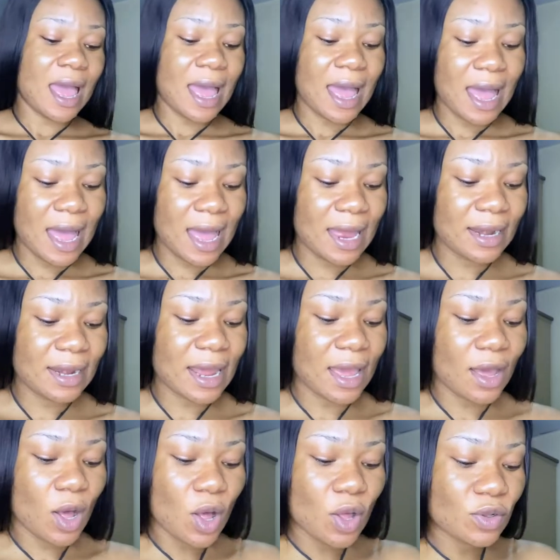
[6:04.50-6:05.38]
And
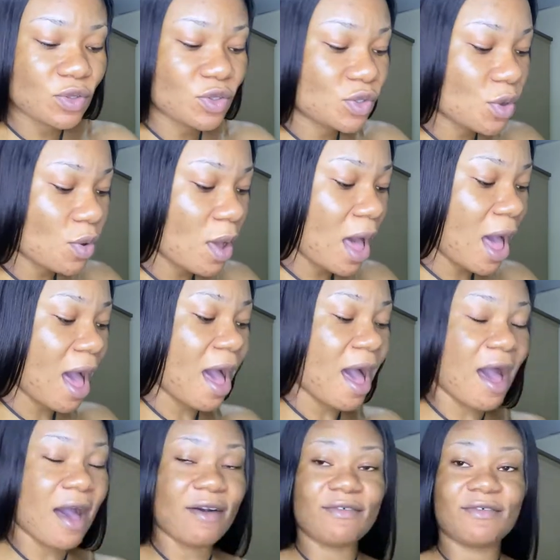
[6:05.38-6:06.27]
I also
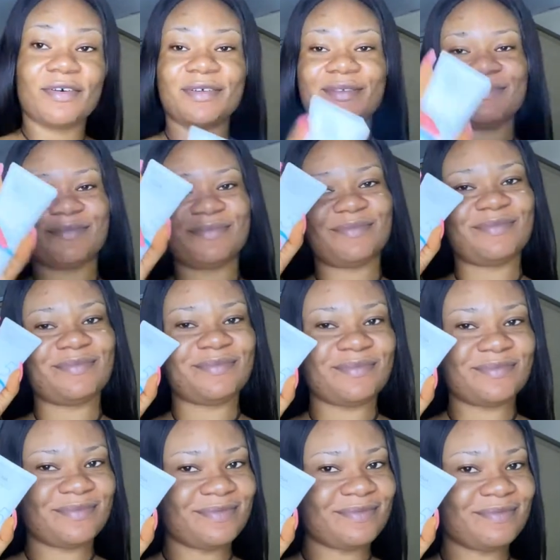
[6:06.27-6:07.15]
have
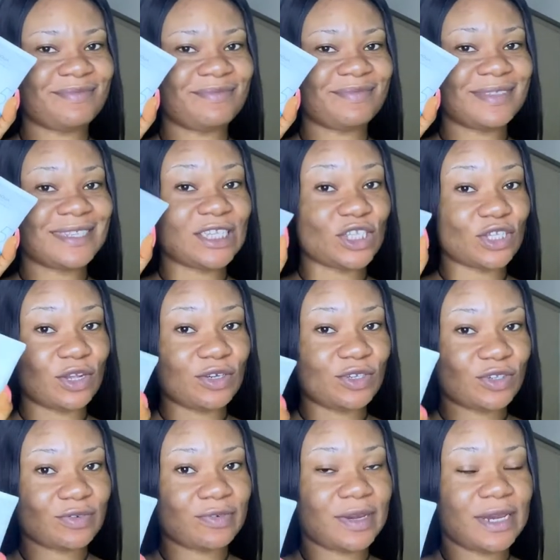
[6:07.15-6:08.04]

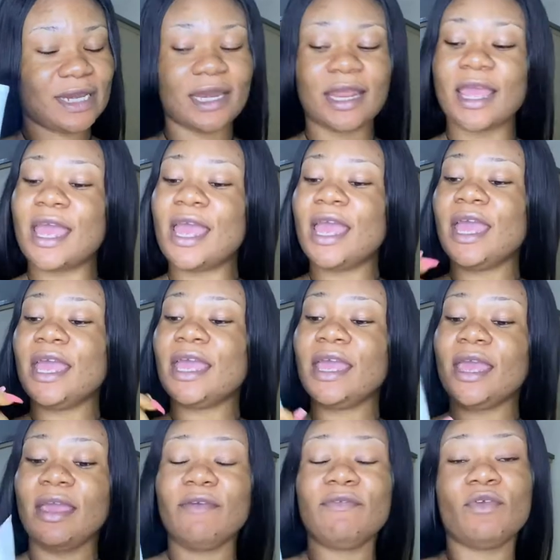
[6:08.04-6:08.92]
sunscreen.
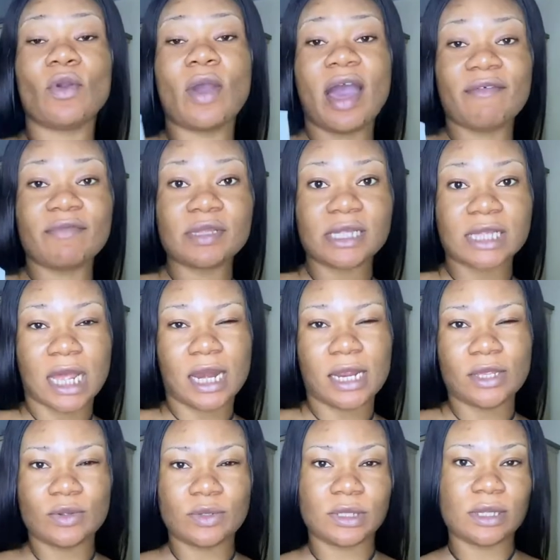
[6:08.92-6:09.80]
If you haven't
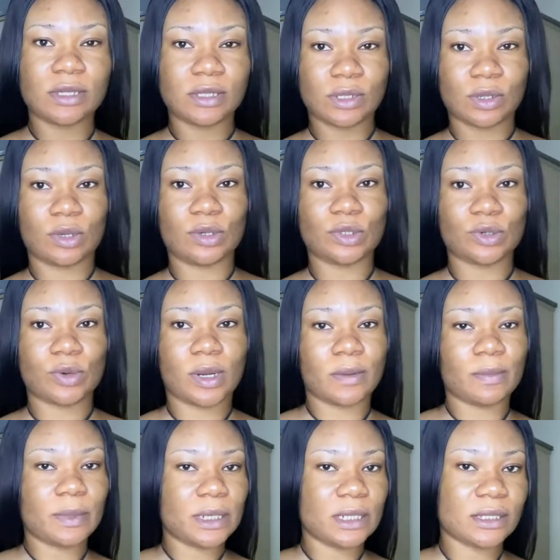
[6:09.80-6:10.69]
started using
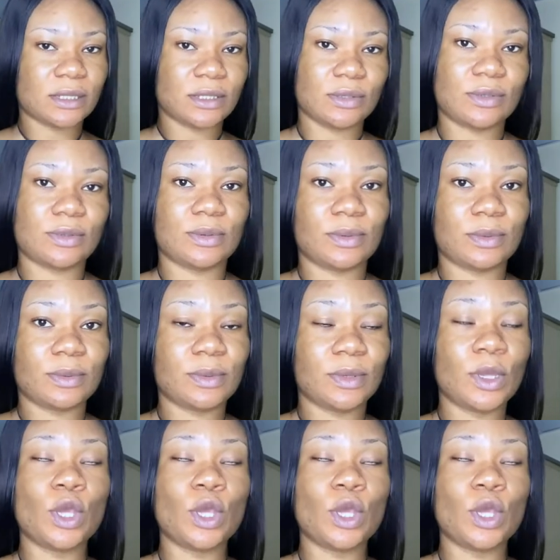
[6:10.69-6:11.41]
sunscreen, please do.